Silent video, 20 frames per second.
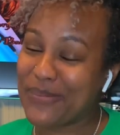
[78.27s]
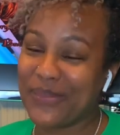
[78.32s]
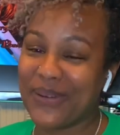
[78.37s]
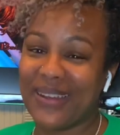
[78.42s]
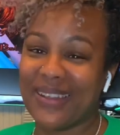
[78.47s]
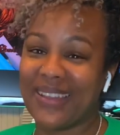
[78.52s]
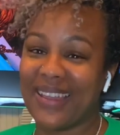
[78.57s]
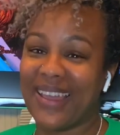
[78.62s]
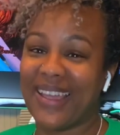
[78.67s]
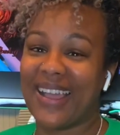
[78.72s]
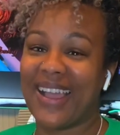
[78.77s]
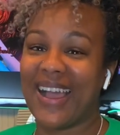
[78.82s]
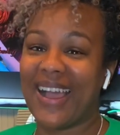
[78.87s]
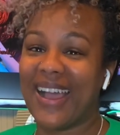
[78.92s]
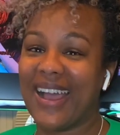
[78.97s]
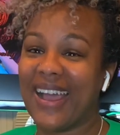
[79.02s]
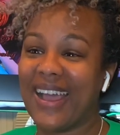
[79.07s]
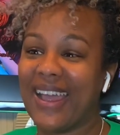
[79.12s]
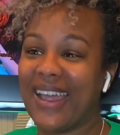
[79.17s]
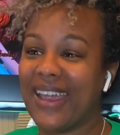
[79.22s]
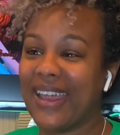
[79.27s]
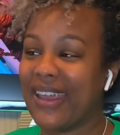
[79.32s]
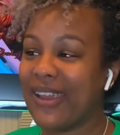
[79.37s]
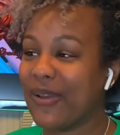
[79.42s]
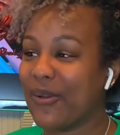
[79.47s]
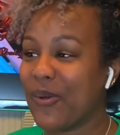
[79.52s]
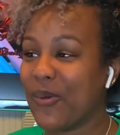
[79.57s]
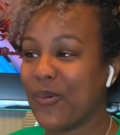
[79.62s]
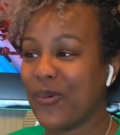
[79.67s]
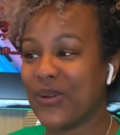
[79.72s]
but like I
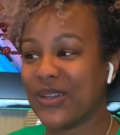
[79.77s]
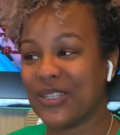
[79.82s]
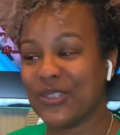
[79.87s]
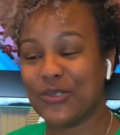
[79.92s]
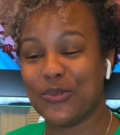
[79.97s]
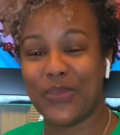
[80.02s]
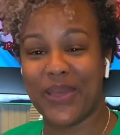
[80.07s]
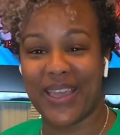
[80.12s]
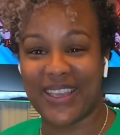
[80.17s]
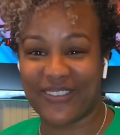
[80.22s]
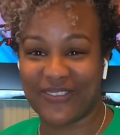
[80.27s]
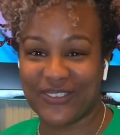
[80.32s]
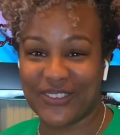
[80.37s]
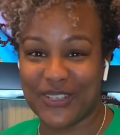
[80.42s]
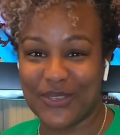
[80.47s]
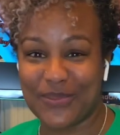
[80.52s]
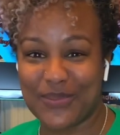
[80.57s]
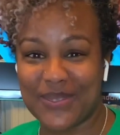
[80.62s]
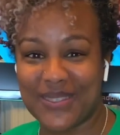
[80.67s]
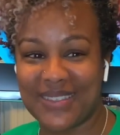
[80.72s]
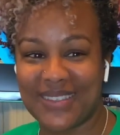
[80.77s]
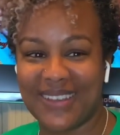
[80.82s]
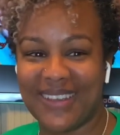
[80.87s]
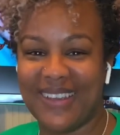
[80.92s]
want to do backflips.